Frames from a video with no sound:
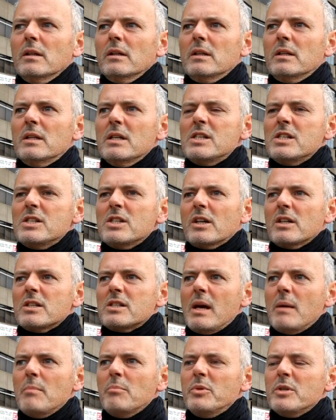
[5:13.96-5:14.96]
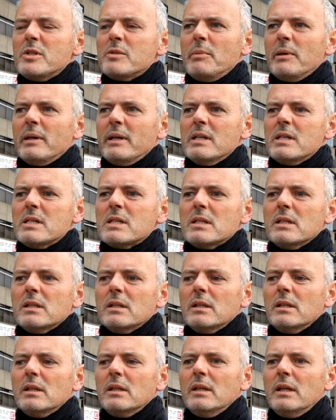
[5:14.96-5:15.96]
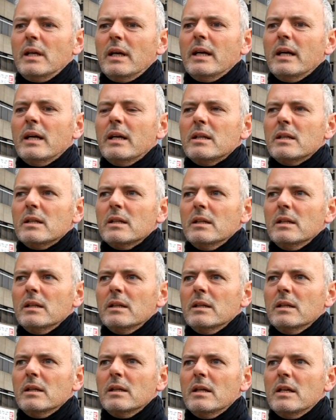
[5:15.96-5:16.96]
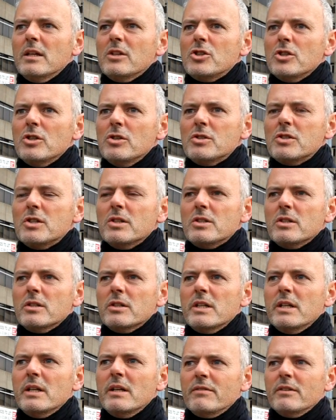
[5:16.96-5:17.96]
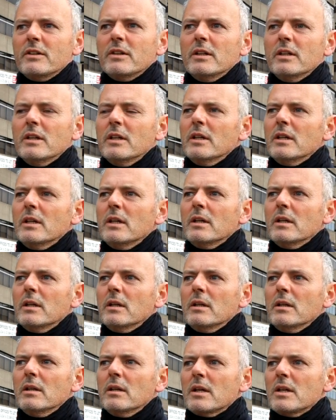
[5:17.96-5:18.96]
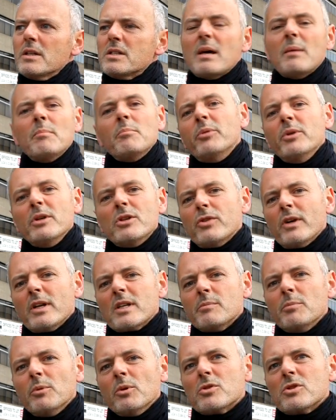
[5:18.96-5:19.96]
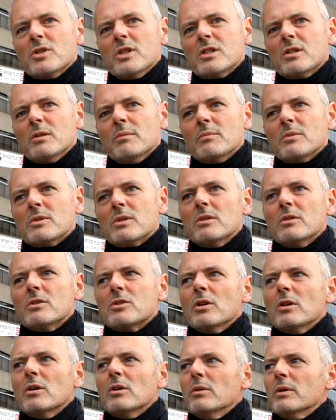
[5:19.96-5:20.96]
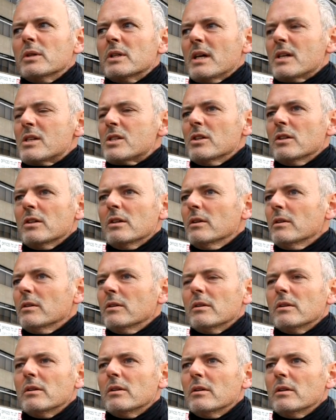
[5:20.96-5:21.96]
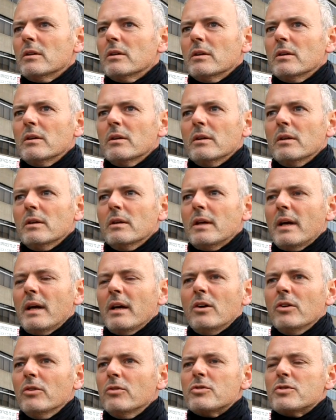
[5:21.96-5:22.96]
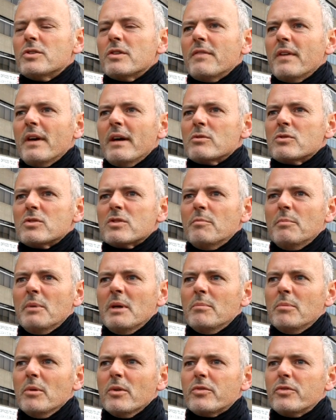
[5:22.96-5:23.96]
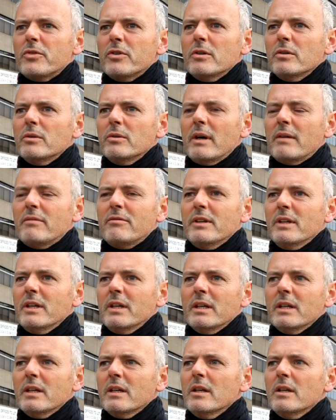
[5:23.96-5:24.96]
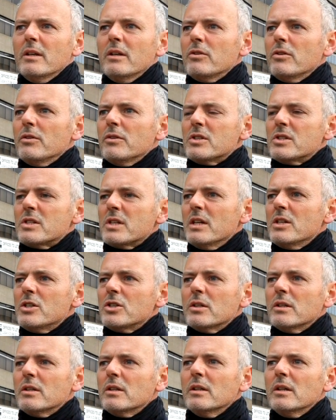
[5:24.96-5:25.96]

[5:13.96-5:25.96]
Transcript: This is a contemporary space, and it's used to deliver contemporary transport systems, so it has to get hundreds of thousands of people through every year, through the station,